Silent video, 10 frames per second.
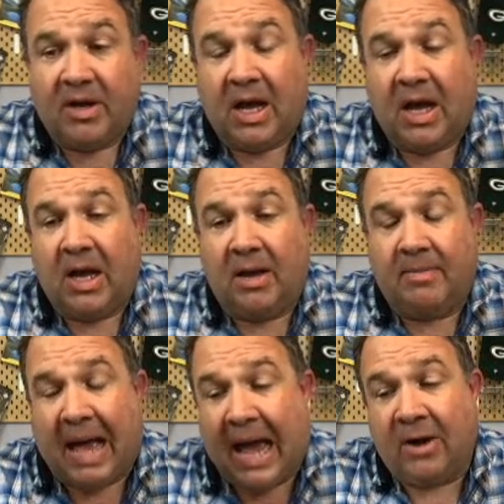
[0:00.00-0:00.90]
I
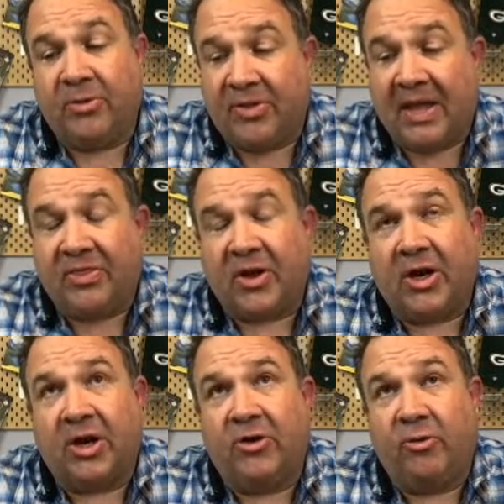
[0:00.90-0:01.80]
don't think they're going
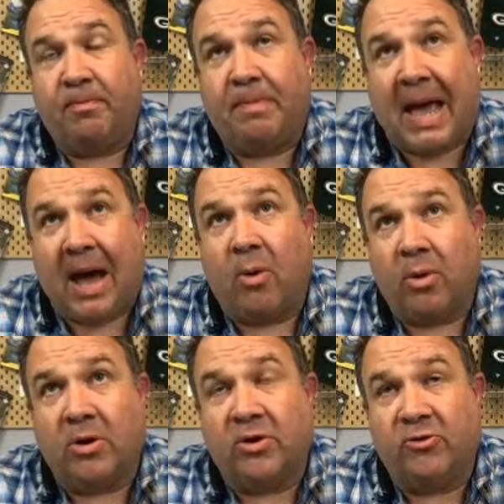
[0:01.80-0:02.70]
to do
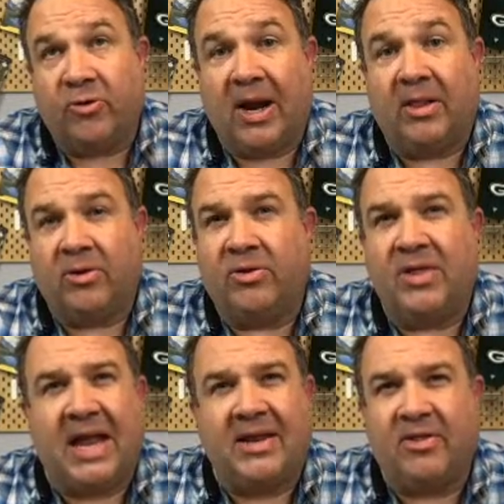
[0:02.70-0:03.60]
powered trailers.
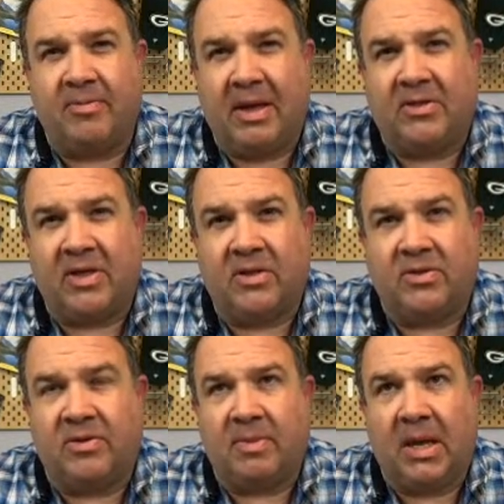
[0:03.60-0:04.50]
That doesn't make sense
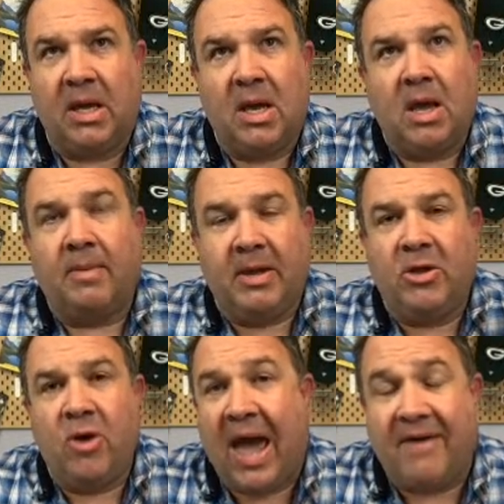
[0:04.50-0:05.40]
to me. I mean,
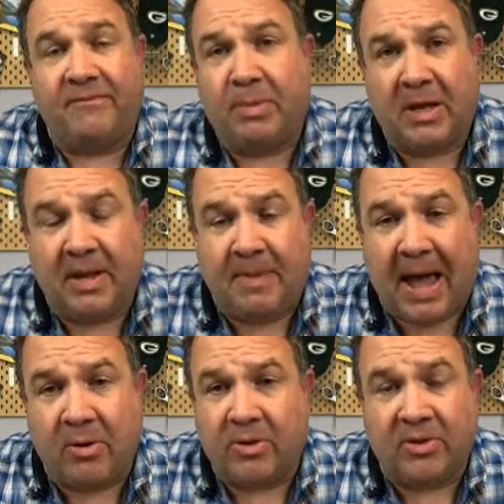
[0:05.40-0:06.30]
you have plenty of
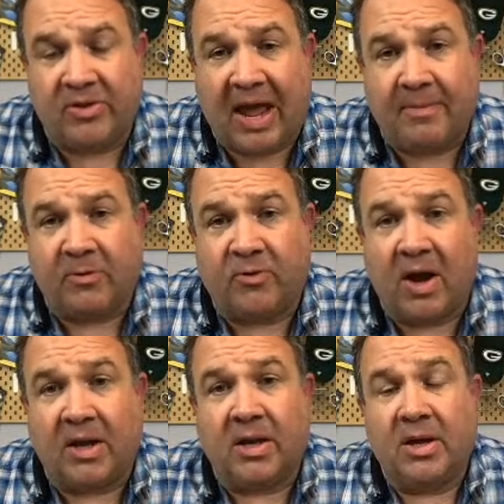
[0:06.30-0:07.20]
power in the
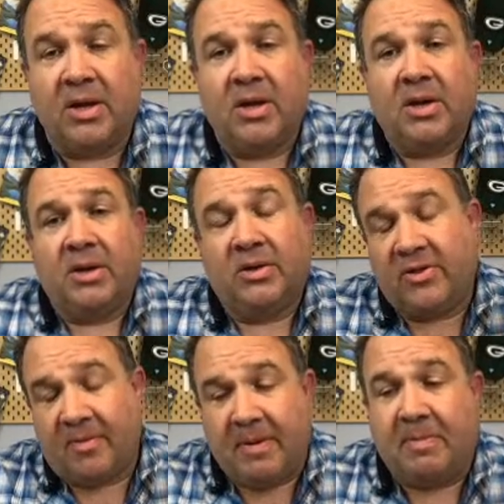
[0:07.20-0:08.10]
Cybertruck.
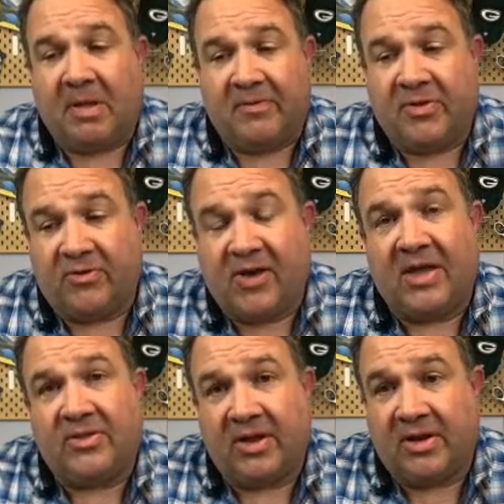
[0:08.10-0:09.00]
Some people have
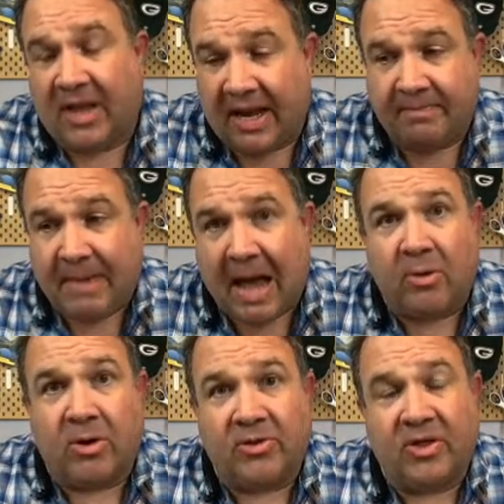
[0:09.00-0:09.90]
suggested like power
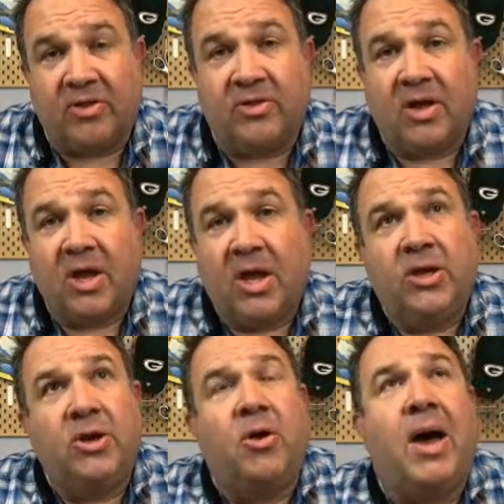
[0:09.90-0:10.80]
assist. You
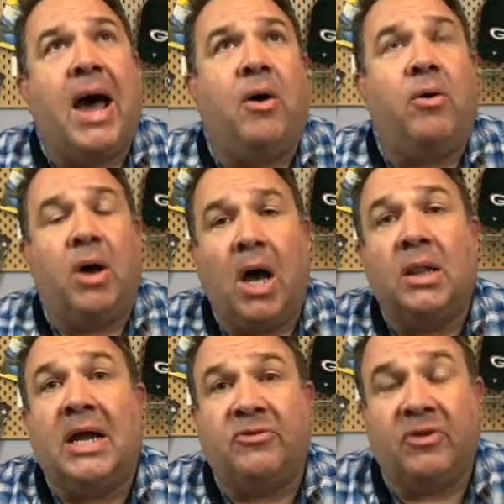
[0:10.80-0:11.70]
know how
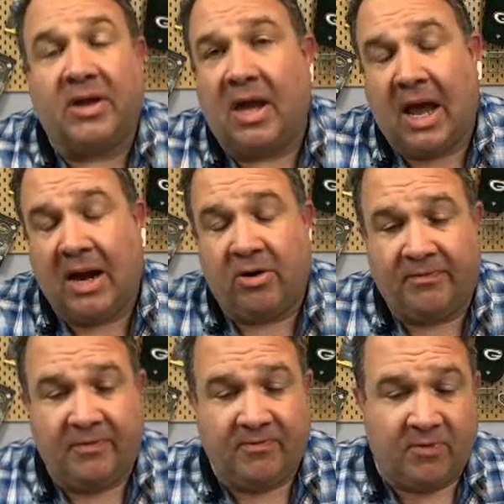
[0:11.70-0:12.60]
electric, I don't know if
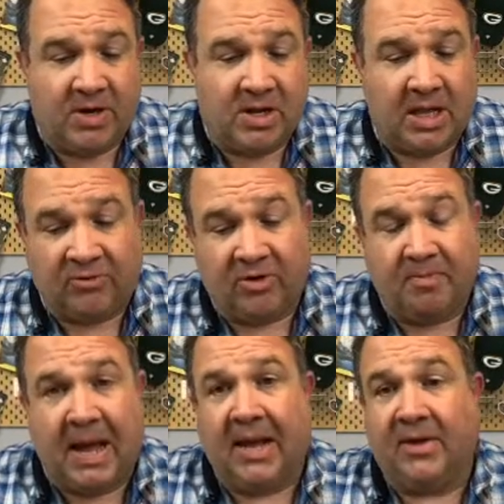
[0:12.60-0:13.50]
you've ridden electric
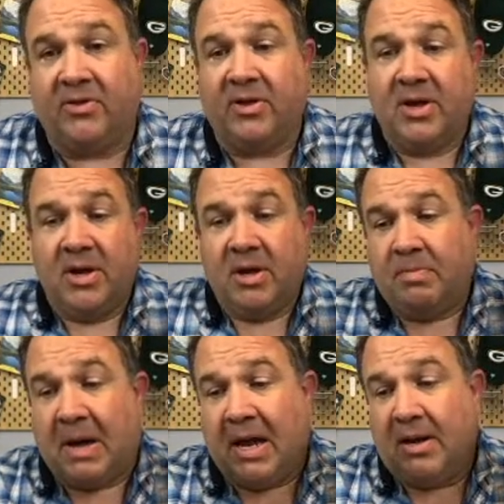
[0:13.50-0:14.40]
bikes,
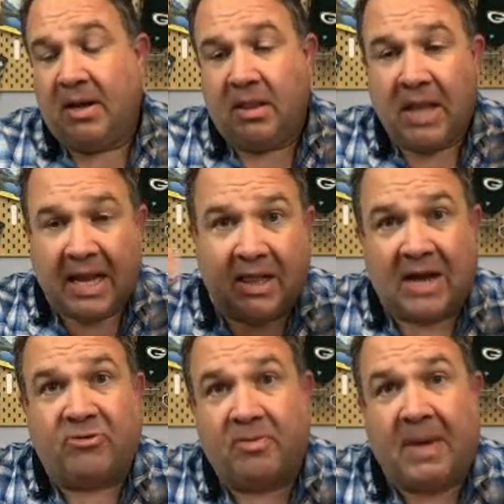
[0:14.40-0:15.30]
but like
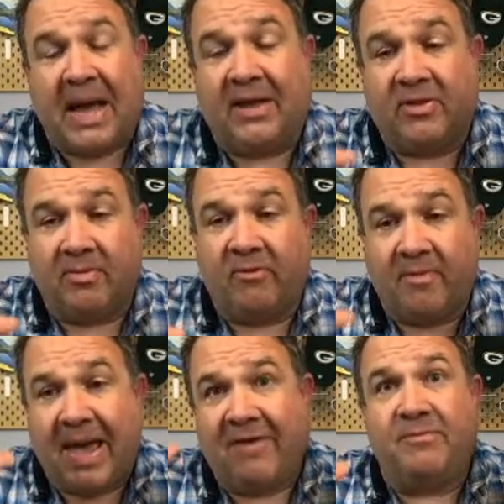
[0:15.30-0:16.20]
electric bikes, some of them
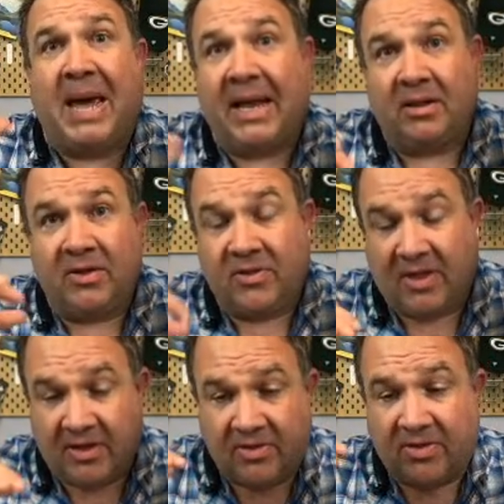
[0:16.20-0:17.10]
have pedal
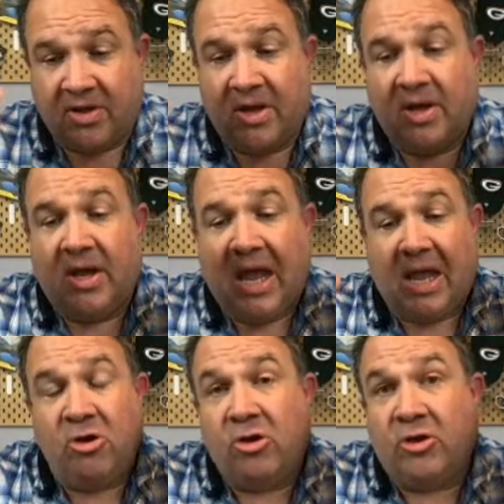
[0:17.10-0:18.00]
assist. And
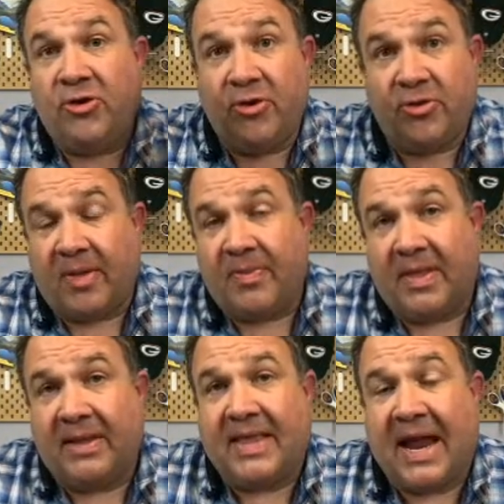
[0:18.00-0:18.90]
you could do something
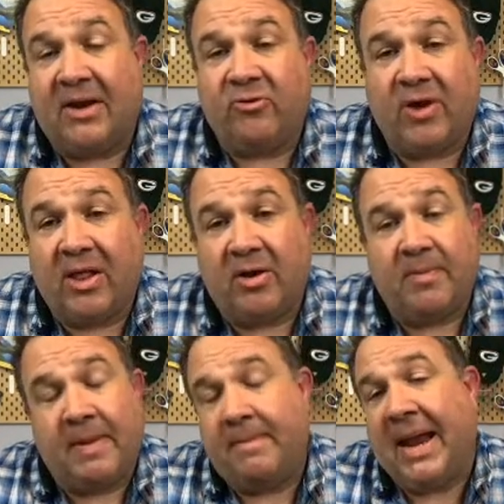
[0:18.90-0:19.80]
like that in a trailer,
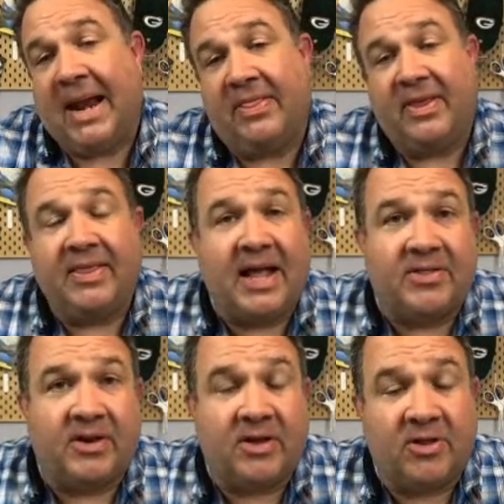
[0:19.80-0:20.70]
but man, I think that's
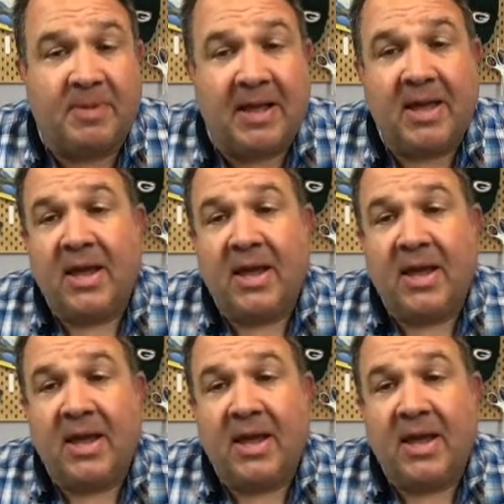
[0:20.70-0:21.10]
an expense.